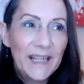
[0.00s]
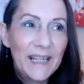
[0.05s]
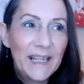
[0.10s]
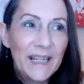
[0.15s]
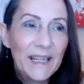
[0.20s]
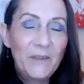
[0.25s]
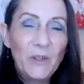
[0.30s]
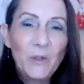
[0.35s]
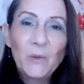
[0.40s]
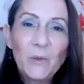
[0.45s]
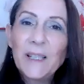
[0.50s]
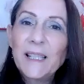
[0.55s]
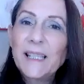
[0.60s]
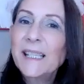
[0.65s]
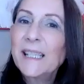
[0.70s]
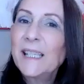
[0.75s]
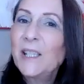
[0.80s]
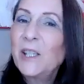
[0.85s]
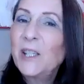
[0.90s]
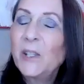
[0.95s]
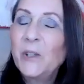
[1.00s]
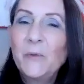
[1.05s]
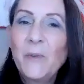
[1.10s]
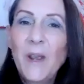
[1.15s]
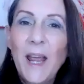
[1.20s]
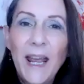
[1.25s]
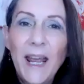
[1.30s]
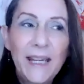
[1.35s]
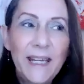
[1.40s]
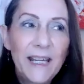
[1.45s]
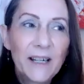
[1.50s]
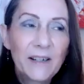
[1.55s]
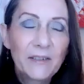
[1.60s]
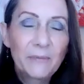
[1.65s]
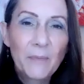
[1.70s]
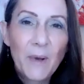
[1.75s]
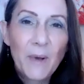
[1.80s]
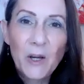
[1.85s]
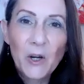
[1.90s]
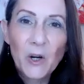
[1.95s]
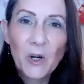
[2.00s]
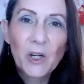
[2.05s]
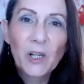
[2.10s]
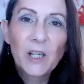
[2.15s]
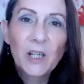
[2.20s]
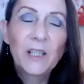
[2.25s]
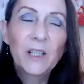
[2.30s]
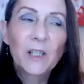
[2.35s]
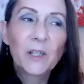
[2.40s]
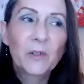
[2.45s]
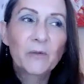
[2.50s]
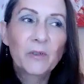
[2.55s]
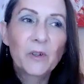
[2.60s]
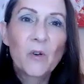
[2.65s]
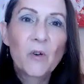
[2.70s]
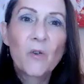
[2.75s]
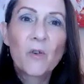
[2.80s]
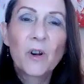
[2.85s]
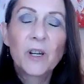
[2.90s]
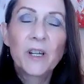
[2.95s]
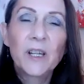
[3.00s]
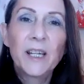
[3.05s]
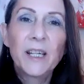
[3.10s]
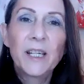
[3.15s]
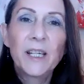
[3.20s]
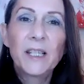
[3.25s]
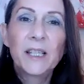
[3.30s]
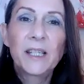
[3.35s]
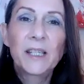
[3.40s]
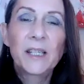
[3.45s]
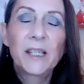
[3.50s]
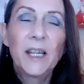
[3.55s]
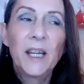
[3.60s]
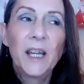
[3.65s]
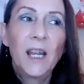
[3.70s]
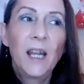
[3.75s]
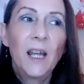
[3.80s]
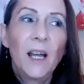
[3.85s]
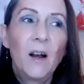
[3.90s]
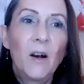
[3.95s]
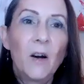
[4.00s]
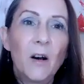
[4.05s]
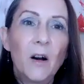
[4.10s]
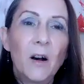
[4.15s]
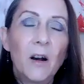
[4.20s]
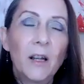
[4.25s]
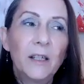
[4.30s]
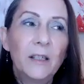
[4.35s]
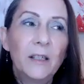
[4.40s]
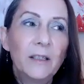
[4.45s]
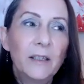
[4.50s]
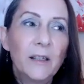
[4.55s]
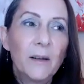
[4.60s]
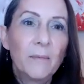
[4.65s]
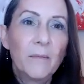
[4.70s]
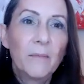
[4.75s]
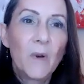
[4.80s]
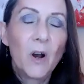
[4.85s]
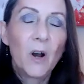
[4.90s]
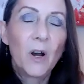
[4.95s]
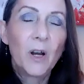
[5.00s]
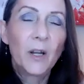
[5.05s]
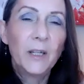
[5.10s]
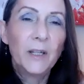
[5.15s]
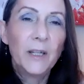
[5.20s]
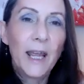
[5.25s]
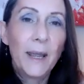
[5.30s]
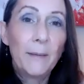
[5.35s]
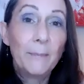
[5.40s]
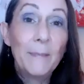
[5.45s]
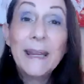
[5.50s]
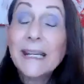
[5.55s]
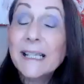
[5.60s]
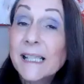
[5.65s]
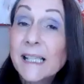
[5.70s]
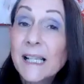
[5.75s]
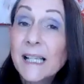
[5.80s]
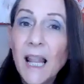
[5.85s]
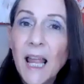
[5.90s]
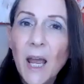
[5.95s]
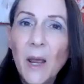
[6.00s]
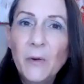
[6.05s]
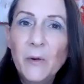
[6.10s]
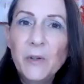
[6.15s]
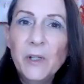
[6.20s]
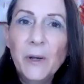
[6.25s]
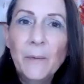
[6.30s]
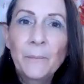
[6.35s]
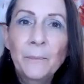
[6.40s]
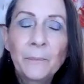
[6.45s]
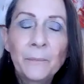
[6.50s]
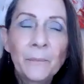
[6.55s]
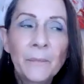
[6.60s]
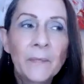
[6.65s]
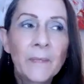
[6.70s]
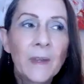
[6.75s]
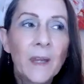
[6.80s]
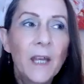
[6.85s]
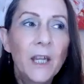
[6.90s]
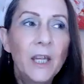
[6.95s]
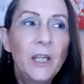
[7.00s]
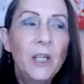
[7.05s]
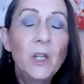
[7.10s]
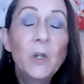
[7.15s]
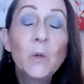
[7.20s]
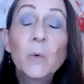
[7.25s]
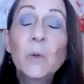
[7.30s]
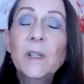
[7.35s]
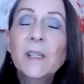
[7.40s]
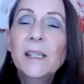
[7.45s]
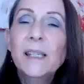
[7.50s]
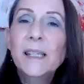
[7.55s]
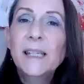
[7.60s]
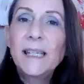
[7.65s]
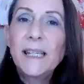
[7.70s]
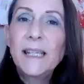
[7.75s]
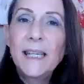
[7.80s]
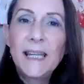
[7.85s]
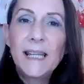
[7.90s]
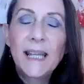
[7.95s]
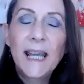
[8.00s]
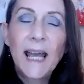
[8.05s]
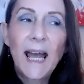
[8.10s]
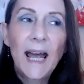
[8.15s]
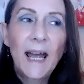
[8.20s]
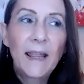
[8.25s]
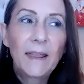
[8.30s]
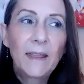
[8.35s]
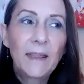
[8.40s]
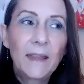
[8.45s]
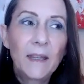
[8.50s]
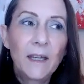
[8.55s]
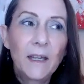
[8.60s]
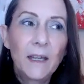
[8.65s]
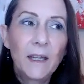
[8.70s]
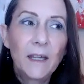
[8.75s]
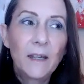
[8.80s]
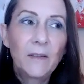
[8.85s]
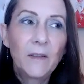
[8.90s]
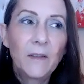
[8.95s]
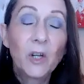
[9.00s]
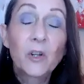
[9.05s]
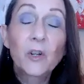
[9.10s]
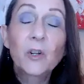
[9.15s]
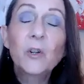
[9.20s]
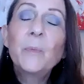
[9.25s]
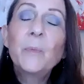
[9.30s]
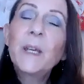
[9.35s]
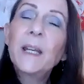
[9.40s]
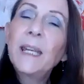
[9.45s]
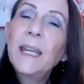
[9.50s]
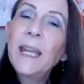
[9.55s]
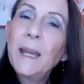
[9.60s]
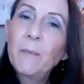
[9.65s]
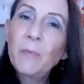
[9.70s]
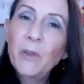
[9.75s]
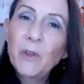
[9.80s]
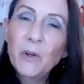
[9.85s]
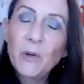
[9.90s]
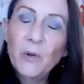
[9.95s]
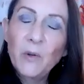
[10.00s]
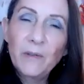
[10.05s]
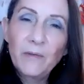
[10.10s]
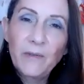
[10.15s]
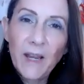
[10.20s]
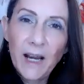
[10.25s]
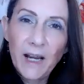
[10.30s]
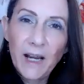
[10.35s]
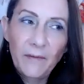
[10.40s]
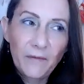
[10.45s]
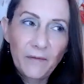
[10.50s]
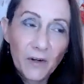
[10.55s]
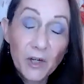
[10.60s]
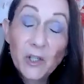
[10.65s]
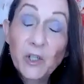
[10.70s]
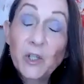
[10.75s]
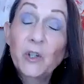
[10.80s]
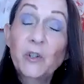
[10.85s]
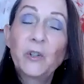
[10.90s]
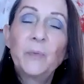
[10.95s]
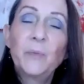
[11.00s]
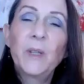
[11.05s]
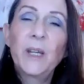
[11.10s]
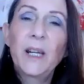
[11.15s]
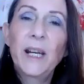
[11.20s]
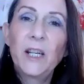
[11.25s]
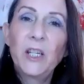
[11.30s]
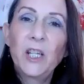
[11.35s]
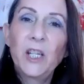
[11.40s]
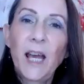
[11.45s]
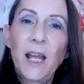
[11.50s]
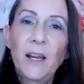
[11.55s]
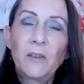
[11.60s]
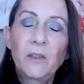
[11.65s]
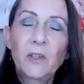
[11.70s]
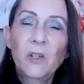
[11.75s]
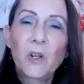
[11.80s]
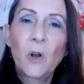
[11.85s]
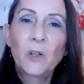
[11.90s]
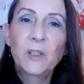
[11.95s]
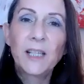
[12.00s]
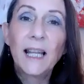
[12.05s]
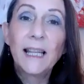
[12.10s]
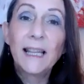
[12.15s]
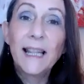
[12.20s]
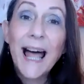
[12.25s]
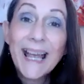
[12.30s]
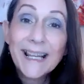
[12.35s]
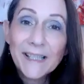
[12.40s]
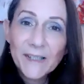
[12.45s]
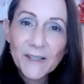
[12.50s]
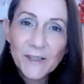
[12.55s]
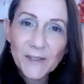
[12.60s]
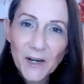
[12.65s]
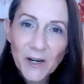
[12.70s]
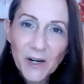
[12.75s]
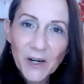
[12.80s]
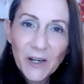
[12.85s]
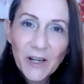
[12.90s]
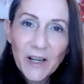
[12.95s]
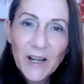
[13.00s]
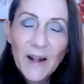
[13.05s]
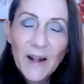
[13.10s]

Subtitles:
If you listen to any of my earlier recordings on Mixcloud, you will see that the group that came through, the very first group that I channeled called Alaster,